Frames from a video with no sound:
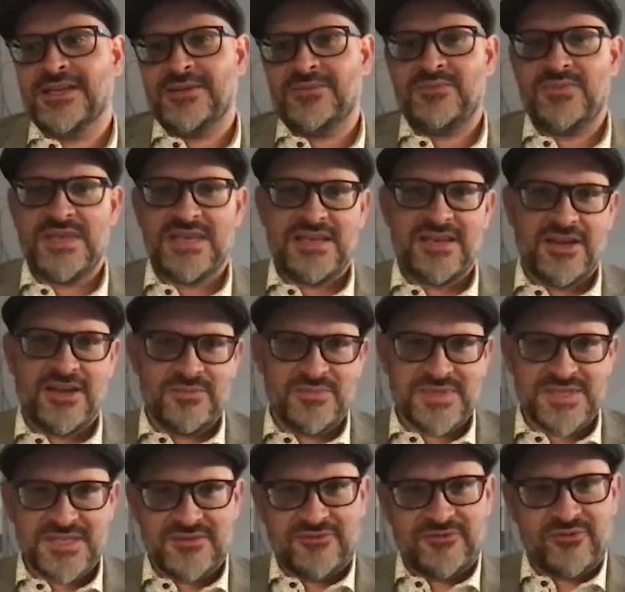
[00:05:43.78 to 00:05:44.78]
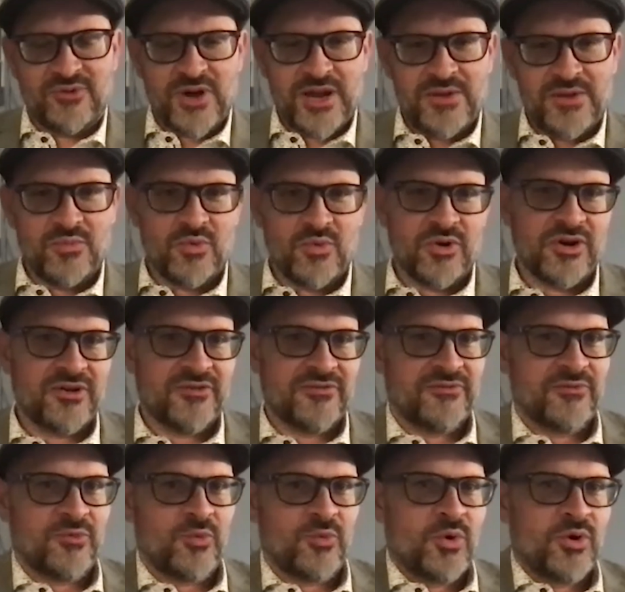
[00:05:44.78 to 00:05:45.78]
becomes the framework
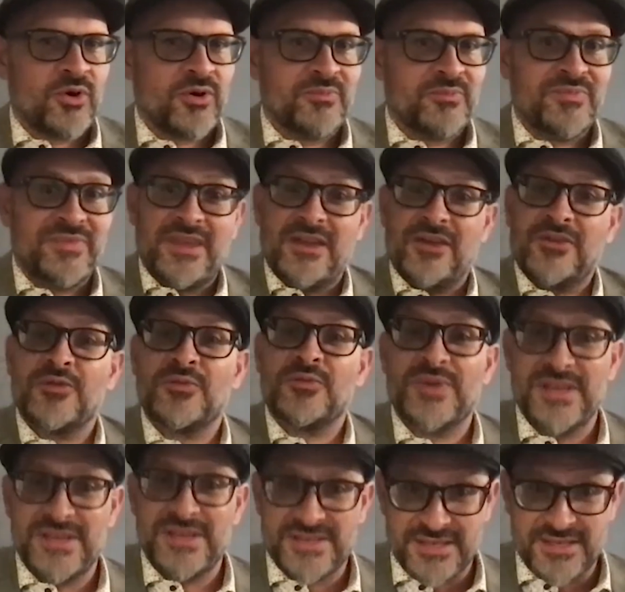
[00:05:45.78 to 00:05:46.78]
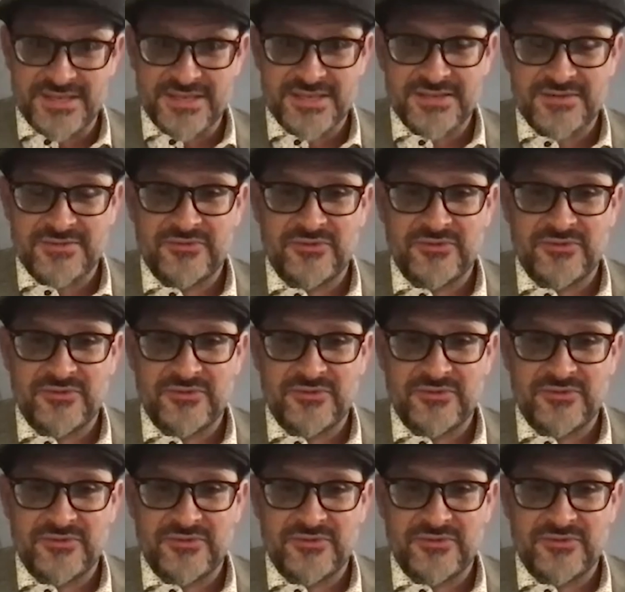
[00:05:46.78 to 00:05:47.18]
for the other pieces.